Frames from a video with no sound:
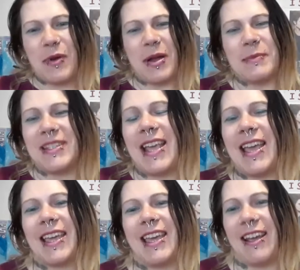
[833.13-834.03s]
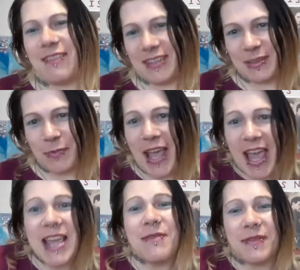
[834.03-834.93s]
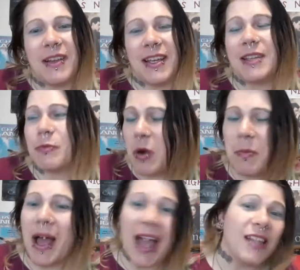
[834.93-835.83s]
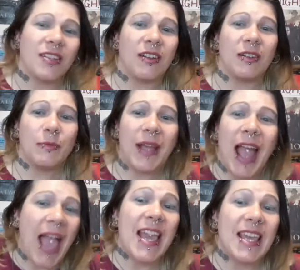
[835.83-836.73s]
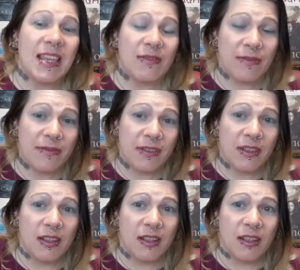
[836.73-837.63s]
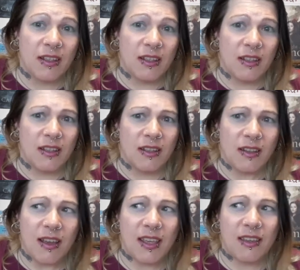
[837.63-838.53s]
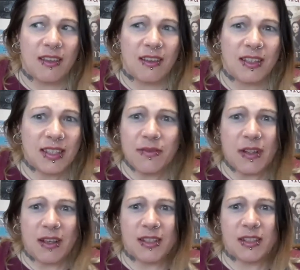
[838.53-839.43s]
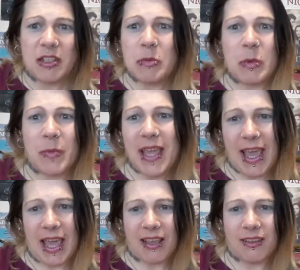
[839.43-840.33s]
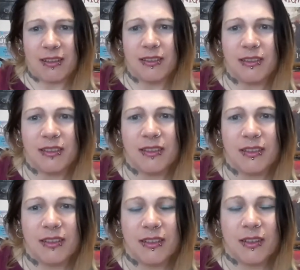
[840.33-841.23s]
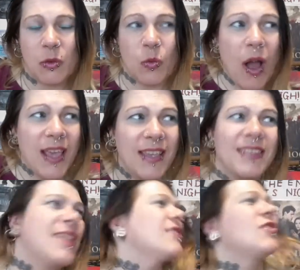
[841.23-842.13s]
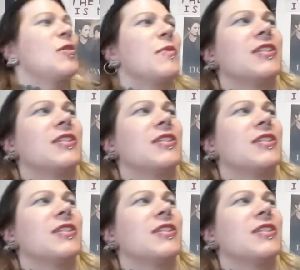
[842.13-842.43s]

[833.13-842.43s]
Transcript: What I'm saying here is behave like a proper adult. Behave like a civilized human being. Why is that so